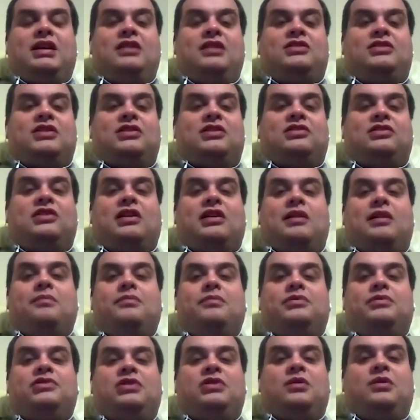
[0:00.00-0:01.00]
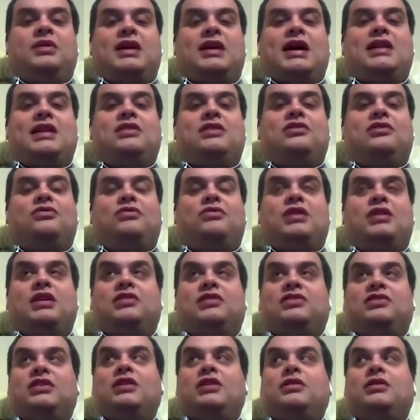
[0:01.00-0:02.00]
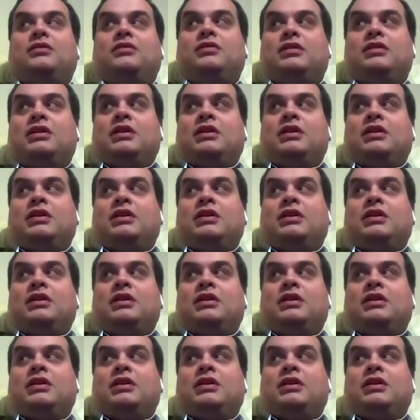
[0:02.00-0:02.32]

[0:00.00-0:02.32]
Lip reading: does come to an end really soon.